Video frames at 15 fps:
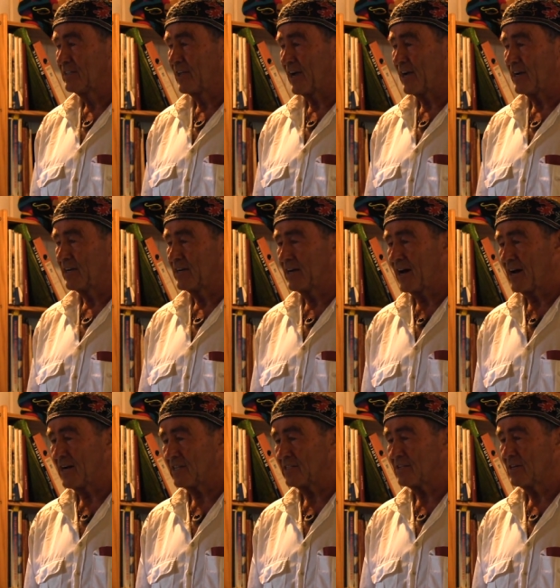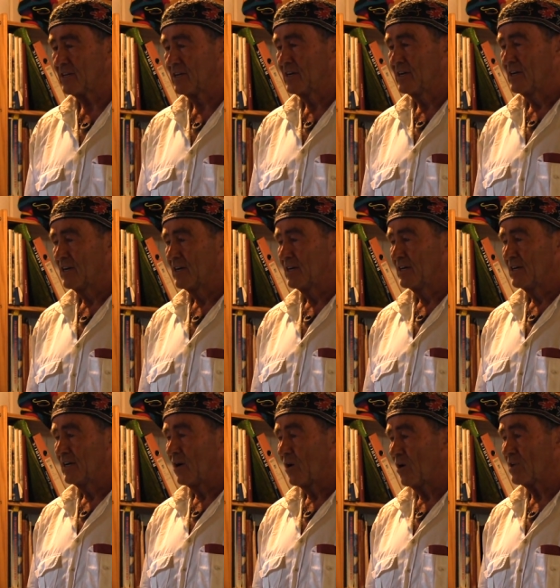day and night,
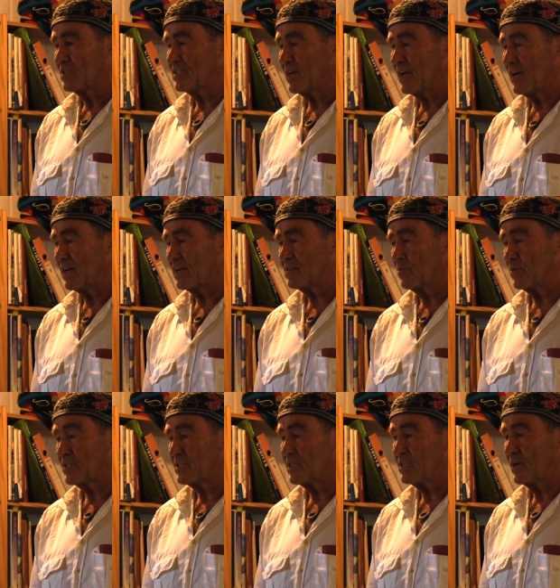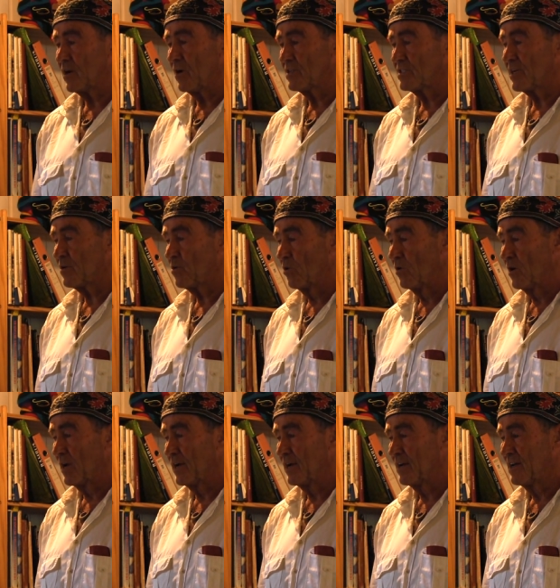all the electricity, all the
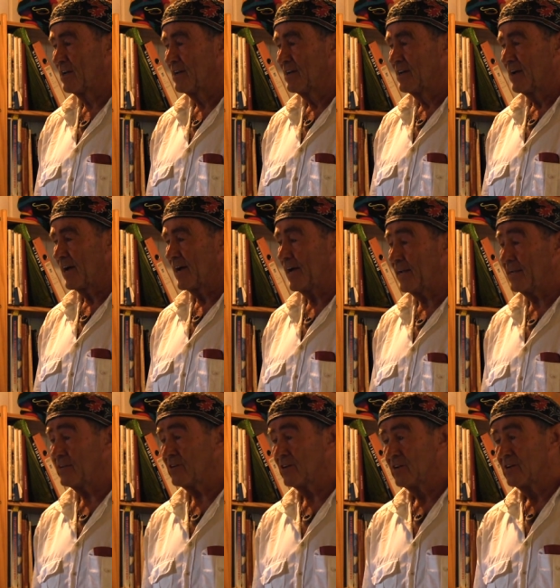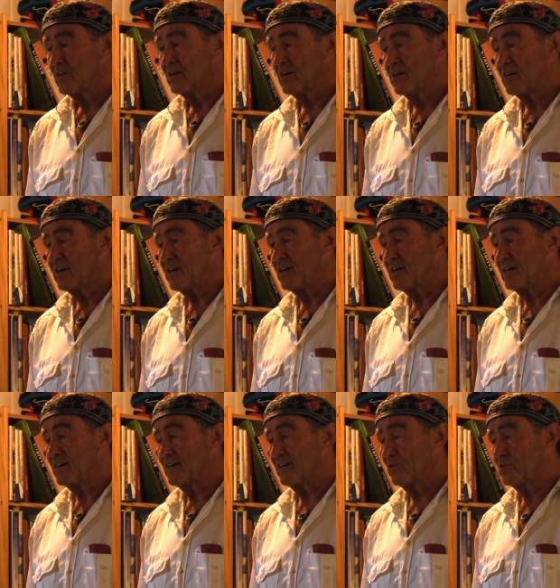cooling. And
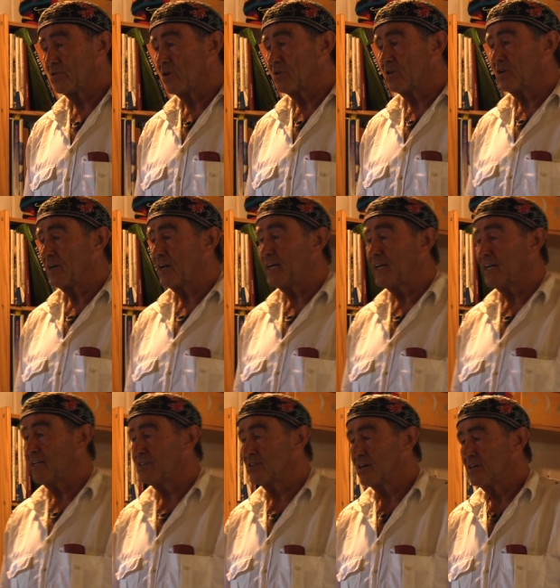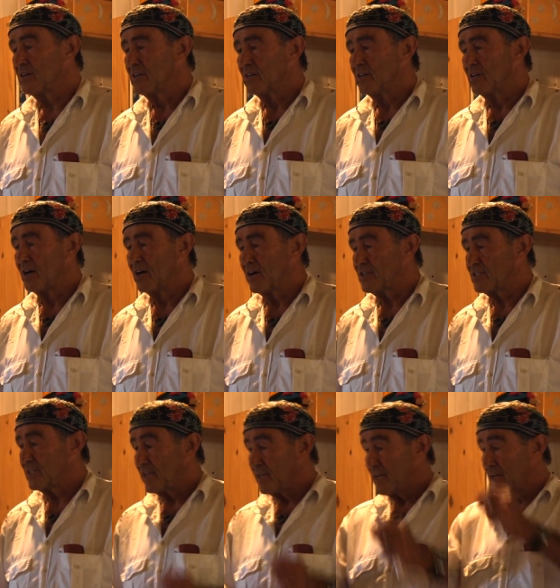you don't need
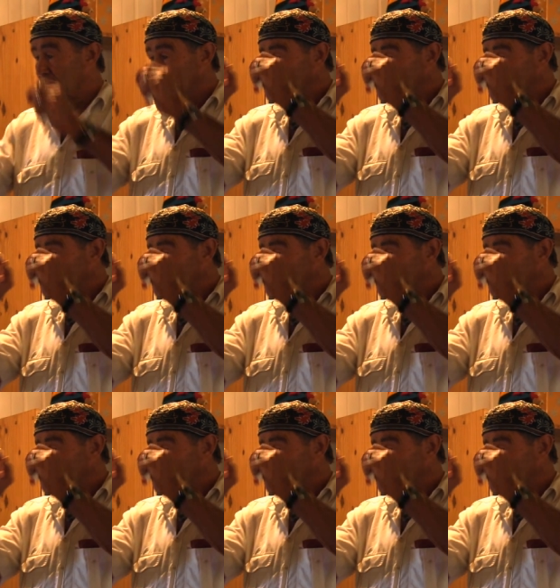the